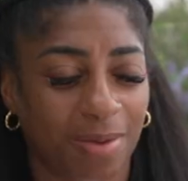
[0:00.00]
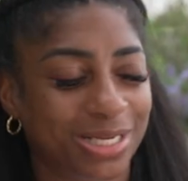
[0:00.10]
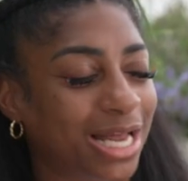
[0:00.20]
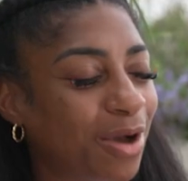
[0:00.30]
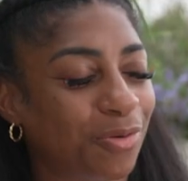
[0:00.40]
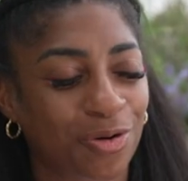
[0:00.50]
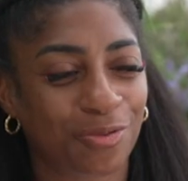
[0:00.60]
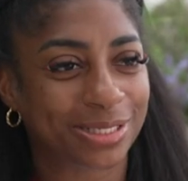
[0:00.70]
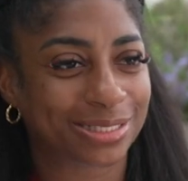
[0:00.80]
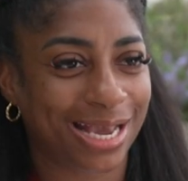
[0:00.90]
I mean, I will
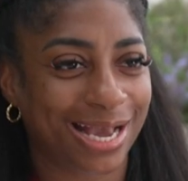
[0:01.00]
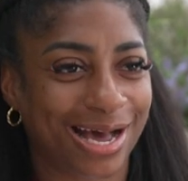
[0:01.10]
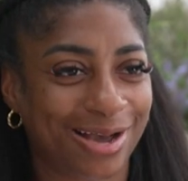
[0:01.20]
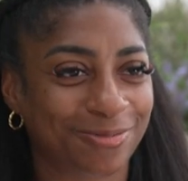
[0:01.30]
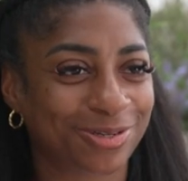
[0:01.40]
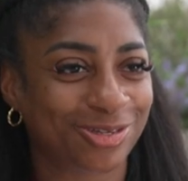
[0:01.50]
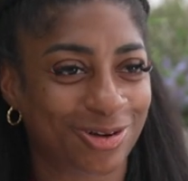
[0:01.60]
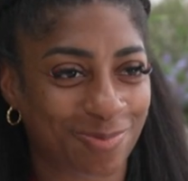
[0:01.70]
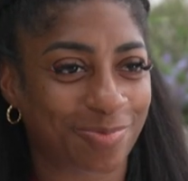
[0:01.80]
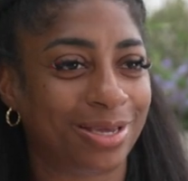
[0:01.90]
always say I would
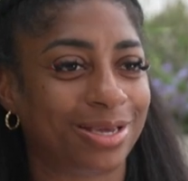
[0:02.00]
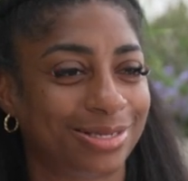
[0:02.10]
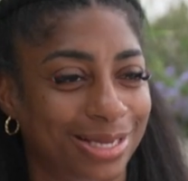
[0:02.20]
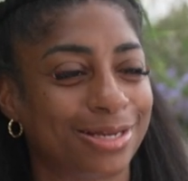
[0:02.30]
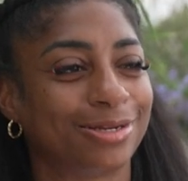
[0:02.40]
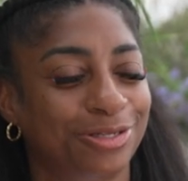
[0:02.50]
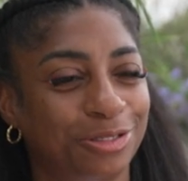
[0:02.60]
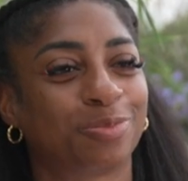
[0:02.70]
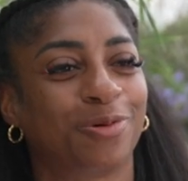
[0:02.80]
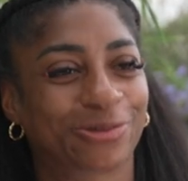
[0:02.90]
not be Kadeena
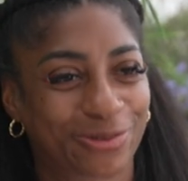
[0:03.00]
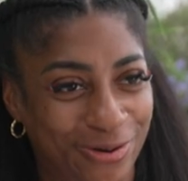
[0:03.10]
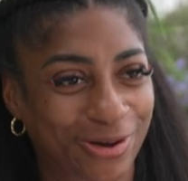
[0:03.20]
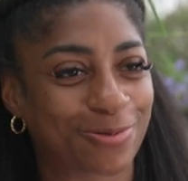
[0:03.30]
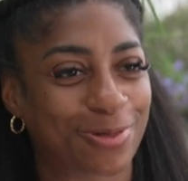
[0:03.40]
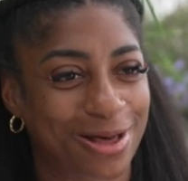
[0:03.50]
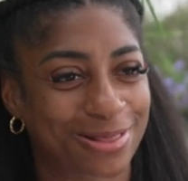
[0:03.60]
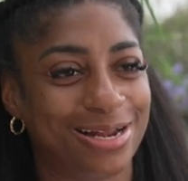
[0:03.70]
Two Sports Cox without